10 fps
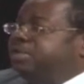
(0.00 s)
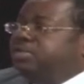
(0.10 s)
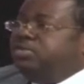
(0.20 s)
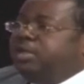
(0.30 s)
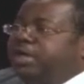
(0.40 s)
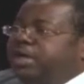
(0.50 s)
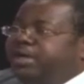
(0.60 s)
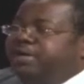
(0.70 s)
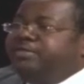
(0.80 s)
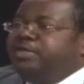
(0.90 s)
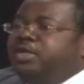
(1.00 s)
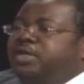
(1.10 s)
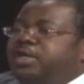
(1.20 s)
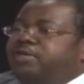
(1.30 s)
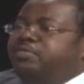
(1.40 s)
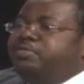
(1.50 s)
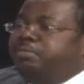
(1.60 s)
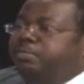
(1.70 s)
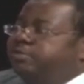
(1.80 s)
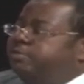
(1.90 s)
you now have
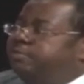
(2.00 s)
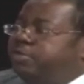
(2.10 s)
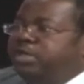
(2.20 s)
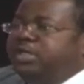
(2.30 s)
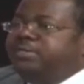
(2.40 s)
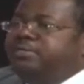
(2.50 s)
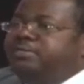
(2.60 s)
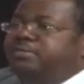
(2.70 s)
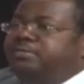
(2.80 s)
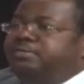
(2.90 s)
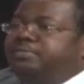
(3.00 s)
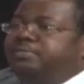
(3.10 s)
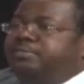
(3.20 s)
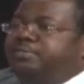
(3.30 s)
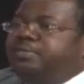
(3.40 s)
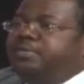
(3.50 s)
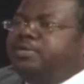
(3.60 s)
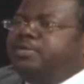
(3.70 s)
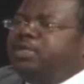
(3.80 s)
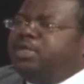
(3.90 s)
even foreign
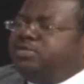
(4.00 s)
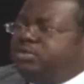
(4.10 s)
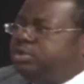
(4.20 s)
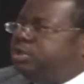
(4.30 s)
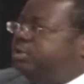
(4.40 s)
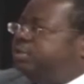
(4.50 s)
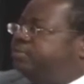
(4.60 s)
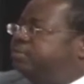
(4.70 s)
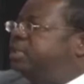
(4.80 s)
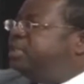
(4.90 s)
institutions, foreign